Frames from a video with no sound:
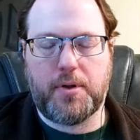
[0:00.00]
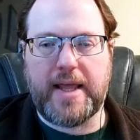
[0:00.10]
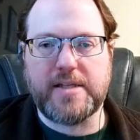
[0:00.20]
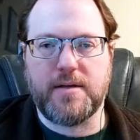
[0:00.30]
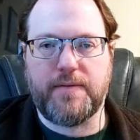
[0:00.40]

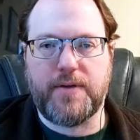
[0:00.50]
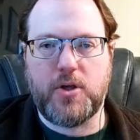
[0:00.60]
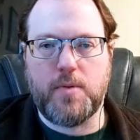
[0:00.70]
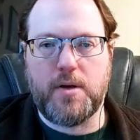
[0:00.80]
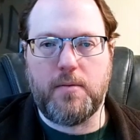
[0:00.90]
place of
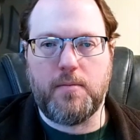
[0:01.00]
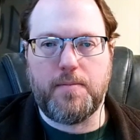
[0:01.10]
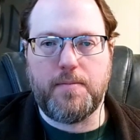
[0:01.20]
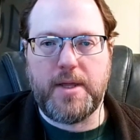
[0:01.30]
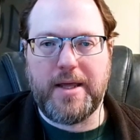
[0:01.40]
human
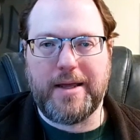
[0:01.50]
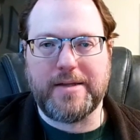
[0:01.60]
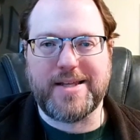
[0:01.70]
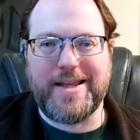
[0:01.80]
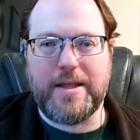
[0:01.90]

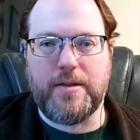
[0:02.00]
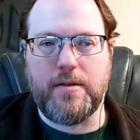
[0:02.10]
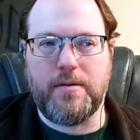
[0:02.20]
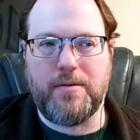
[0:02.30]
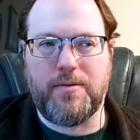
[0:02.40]
beings
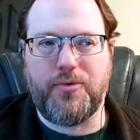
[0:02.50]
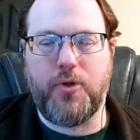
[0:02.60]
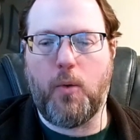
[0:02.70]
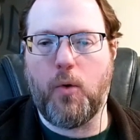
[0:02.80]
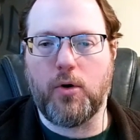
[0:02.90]
in
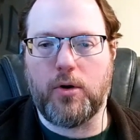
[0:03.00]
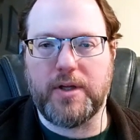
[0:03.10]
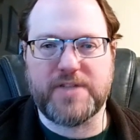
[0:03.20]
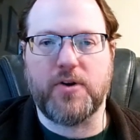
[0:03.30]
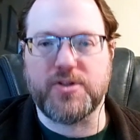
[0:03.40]
the
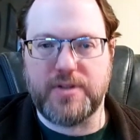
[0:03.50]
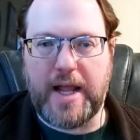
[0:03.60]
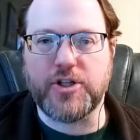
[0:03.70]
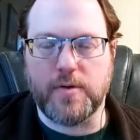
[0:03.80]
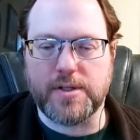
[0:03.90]
world as far as
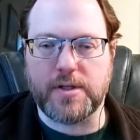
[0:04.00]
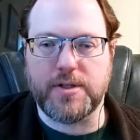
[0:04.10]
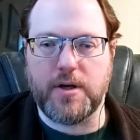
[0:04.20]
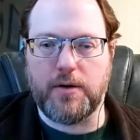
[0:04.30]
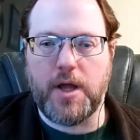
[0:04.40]
nature is
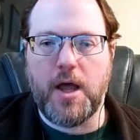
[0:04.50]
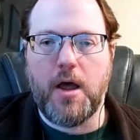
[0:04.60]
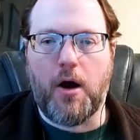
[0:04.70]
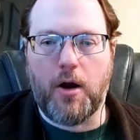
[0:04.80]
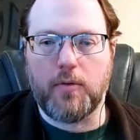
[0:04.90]
concerned,
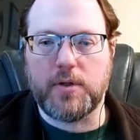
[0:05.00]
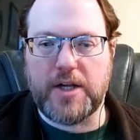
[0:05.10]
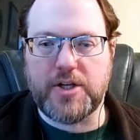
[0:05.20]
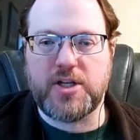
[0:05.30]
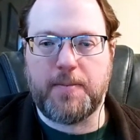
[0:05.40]
our
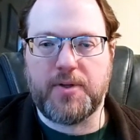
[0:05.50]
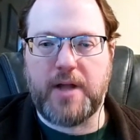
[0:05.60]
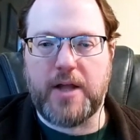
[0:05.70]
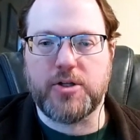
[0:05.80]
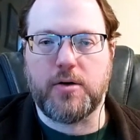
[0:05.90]
relationship to
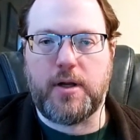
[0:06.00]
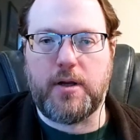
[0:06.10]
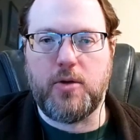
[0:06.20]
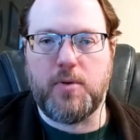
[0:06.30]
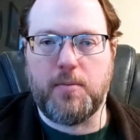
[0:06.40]
nature
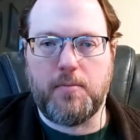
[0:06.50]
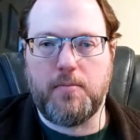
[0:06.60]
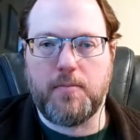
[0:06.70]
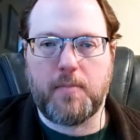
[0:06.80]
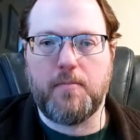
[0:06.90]
and
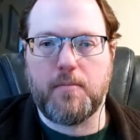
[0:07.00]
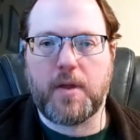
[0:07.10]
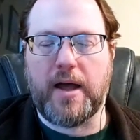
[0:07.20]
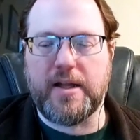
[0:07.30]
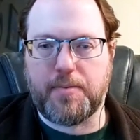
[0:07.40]

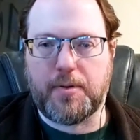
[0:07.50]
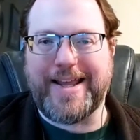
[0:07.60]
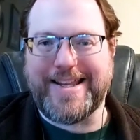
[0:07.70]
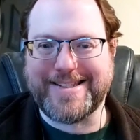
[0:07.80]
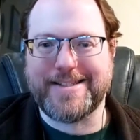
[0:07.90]
humankind's
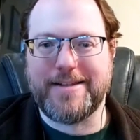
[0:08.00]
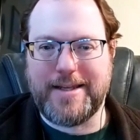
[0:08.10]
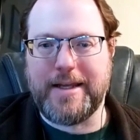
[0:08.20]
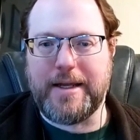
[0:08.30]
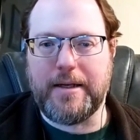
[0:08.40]
place
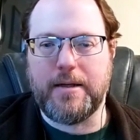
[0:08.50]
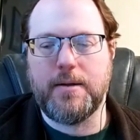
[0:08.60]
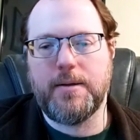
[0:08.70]
in it.